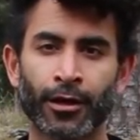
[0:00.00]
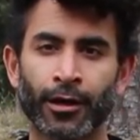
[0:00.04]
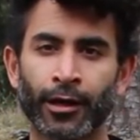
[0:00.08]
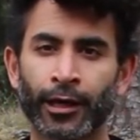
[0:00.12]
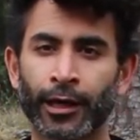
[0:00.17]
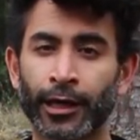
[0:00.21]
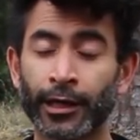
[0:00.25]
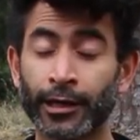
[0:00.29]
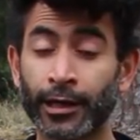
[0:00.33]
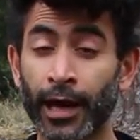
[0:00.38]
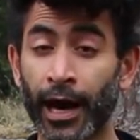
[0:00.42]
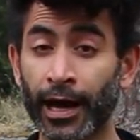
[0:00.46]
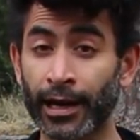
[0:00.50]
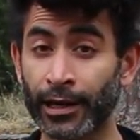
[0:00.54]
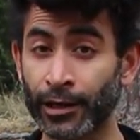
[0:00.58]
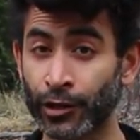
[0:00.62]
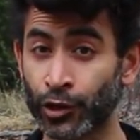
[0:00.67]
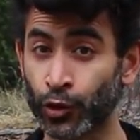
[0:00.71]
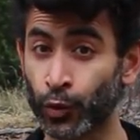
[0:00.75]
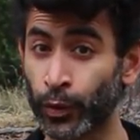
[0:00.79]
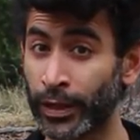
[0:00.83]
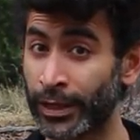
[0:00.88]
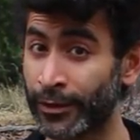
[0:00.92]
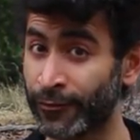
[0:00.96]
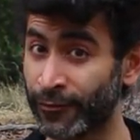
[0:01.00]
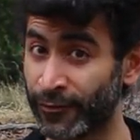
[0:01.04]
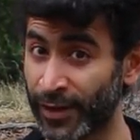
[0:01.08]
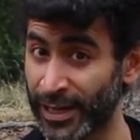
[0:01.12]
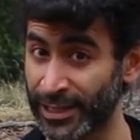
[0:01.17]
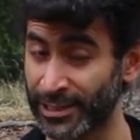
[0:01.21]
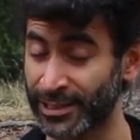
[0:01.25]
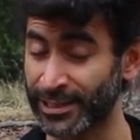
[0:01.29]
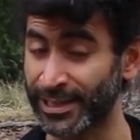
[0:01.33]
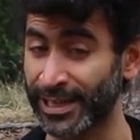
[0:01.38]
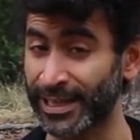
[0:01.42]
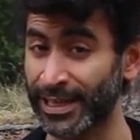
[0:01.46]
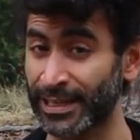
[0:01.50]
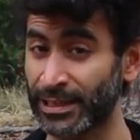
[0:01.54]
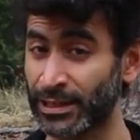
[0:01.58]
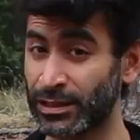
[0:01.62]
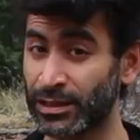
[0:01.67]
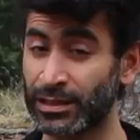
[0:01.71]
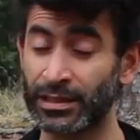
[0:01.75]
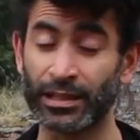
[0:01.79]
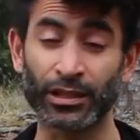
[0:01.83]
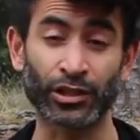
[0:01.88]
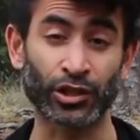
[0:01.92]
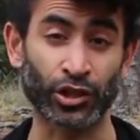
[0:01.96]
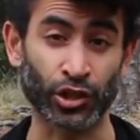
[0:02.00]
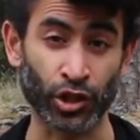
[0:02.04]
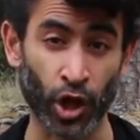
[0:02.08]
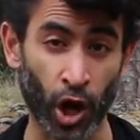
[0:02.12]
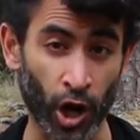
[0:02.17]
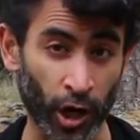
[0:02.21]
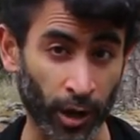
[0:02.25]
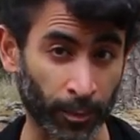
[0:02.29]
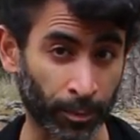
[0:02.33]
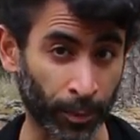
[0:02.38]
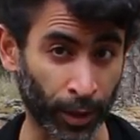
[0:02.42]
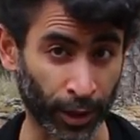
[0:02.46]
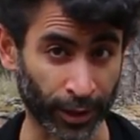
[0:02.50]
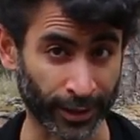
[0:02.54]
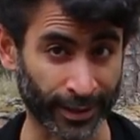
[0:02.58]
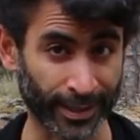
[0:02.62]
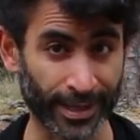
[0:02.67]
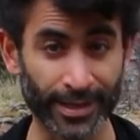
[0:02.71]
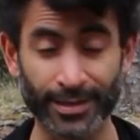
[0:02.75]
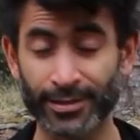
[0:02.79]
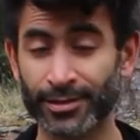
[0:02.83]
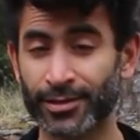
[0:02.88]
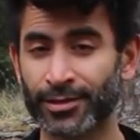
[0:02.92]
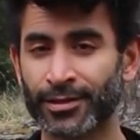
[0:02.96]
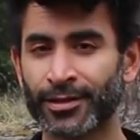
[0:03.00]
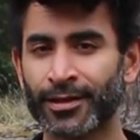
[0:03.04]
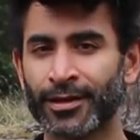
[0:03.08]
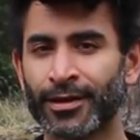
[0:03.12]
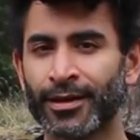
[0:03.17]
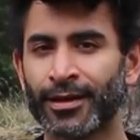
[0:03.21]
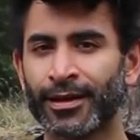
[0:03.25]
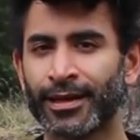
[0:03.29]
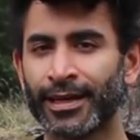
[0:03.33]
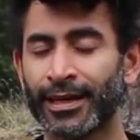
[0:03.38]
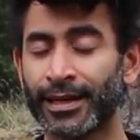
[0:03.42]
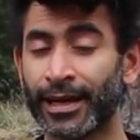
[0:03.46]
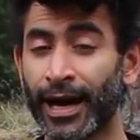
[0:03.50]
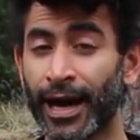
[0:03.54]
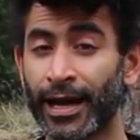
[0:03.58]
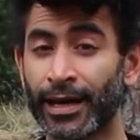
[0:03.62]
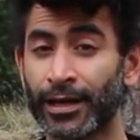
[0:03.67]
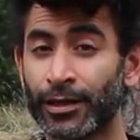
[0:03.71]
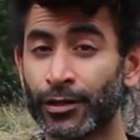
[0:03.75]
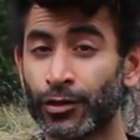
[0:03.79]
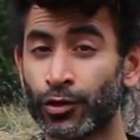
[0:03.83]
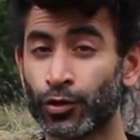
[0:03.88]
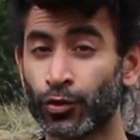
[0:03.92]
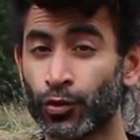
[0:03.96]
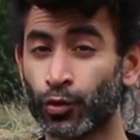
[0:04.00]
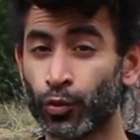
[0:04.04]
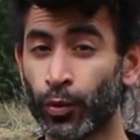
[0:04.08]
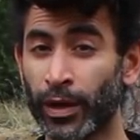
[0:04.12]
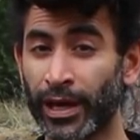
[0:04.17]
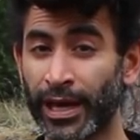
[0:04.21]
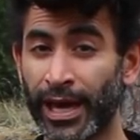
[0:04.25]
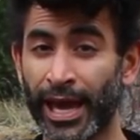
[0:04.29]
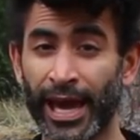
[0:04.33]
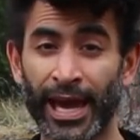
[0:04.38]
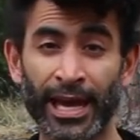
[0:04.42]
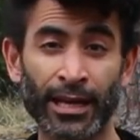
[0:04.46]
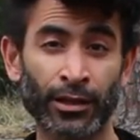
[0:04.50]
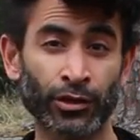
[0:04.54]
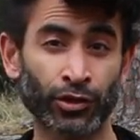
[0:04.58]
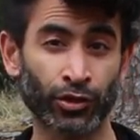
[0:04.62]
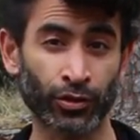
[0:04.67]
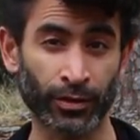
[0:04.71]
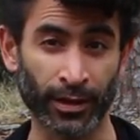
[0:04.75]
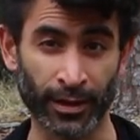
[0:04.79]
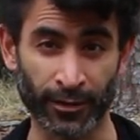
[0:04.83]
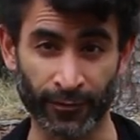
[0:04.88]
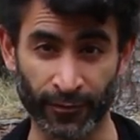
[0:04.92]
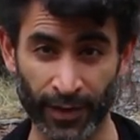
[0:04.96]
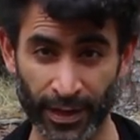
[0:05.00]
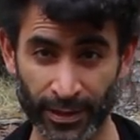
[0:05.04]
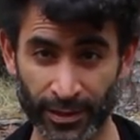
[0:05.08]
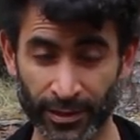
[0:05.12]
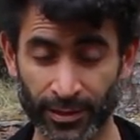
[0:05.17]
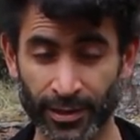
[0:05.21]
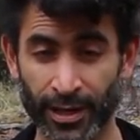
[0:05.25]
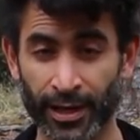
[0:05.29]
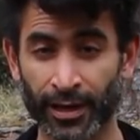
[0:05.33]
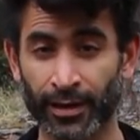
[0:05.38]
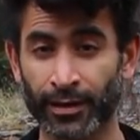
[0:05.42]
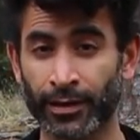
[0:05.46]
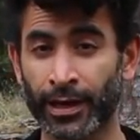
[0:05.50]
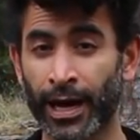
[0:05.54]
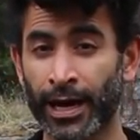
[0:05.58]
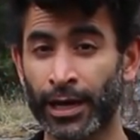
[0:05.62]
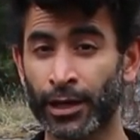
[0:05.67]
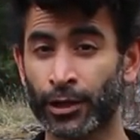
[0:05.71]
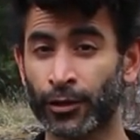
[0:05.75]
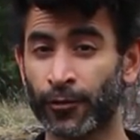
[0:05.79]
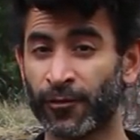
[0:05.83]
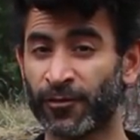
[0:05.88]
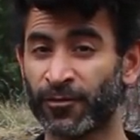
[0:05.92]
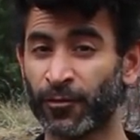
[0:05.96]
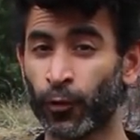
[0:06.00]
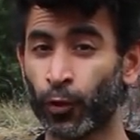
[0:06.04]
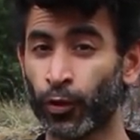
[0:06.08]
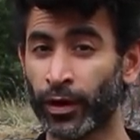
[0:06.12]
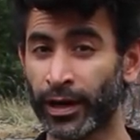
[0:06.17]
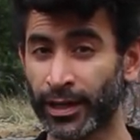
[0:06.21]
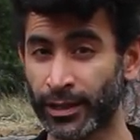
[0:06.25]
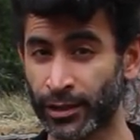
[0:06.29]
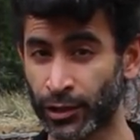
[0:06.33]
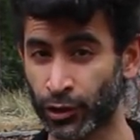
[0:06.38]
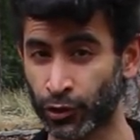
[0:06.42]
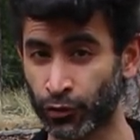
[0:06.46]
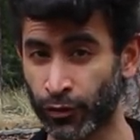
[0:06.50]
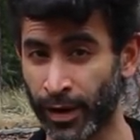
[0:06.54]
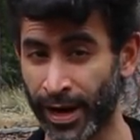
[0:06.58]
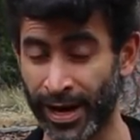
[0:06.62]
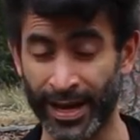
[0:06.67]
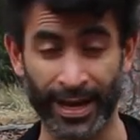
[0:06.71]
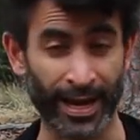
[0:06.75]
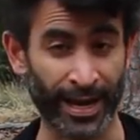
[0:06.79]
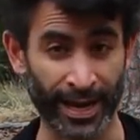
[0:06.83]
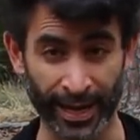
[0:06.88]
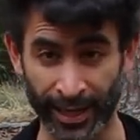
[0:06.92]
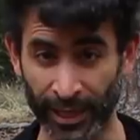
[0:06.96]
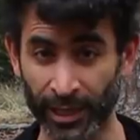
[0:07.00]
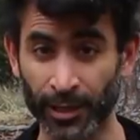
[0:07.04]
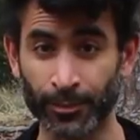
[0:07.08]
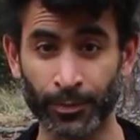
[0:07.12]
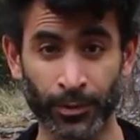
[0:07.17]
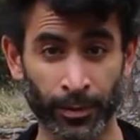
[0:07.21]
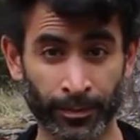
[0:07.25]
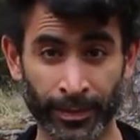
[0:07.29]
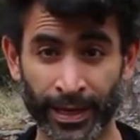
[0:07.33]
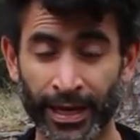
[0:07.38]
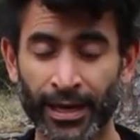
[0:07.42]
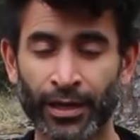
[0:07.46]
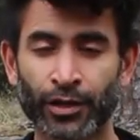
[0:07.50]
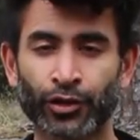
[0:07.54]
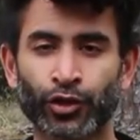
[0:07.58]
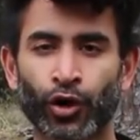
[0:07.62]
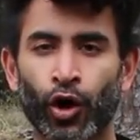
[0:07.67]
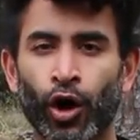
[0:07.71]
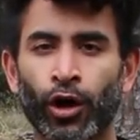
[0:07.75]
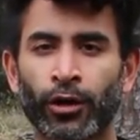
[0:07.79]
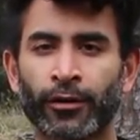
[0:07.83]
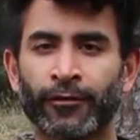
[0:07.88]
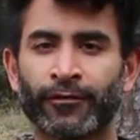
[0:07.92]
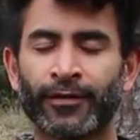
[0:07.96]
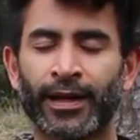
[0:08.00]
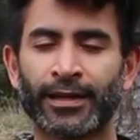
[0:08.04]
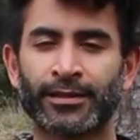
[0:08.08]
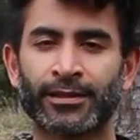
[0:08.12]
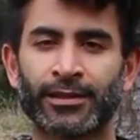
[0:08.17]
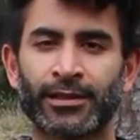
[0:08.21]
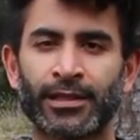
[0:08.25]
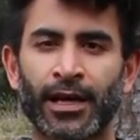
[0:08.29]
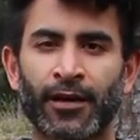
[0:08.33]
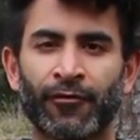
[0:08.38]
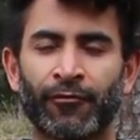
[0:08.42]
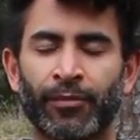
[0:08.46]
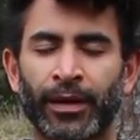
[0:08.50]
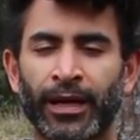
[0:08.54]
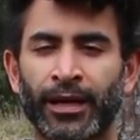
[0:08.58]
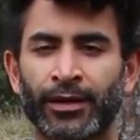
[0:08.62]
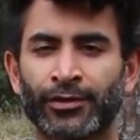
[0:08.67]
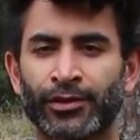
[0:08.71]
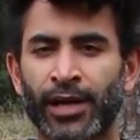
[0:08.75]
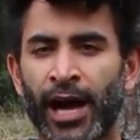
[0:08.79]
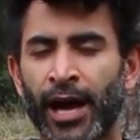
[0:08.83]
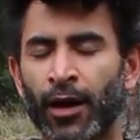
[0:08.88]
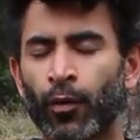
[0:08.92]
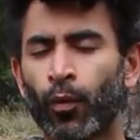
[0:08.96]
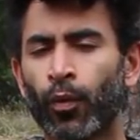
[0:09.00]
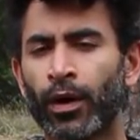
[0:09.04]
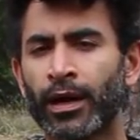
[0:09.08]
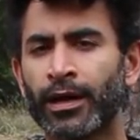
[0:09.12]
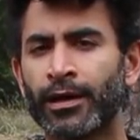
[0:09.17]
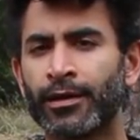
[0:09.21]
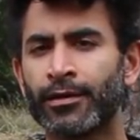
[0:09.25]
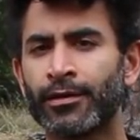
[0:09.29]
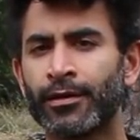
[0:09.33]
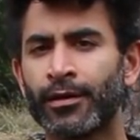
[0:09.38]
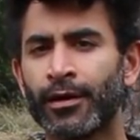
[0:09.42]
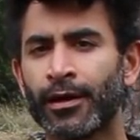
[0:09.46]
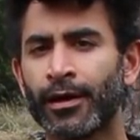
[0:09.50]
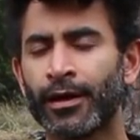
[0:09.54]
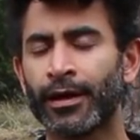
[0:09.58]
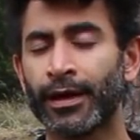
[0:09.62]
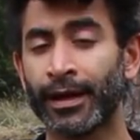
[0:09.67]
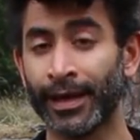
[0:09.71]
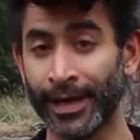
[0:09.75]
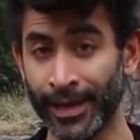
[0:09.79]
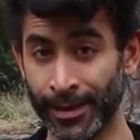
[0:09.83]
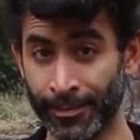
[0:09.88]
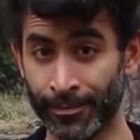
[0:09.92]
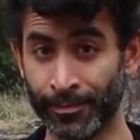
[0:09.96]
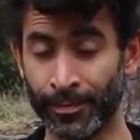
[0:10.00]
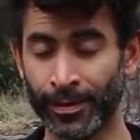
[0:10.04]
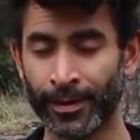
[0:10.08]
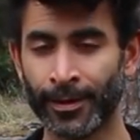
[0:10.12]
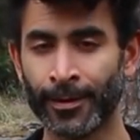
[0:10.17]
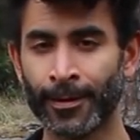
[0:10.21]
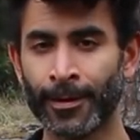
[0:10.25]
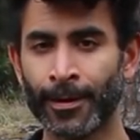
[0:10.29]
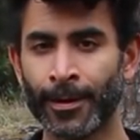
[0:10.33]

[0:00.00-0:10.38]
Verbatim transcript: He got into investing in the stock market. He got into doing angel investing, got into forex trading, and I helped him get into all of that stuff because I wanted him